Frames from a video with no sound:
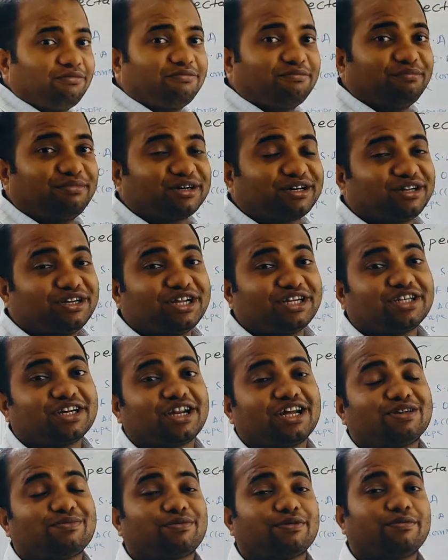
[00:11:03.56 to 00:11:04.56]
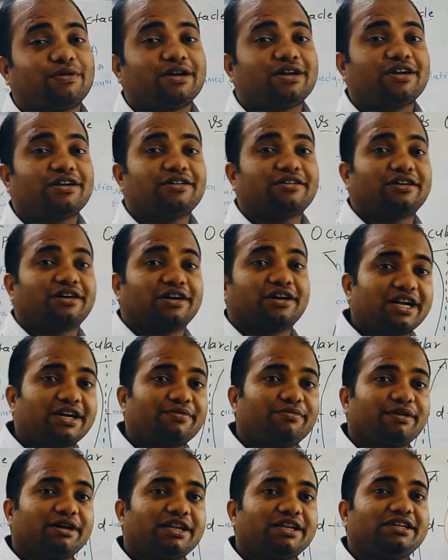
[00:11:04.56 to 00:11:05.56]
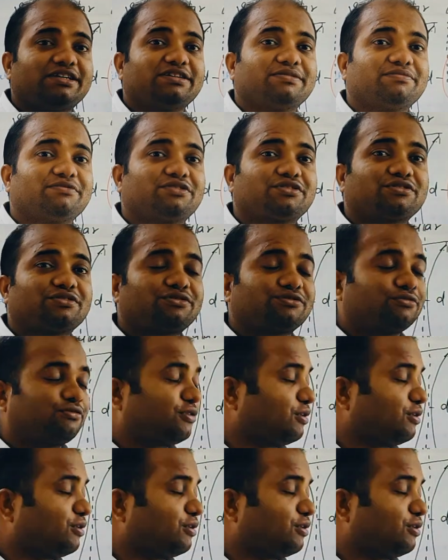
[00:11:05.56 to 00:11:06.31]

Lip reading: But nature has provided a great mechanisms to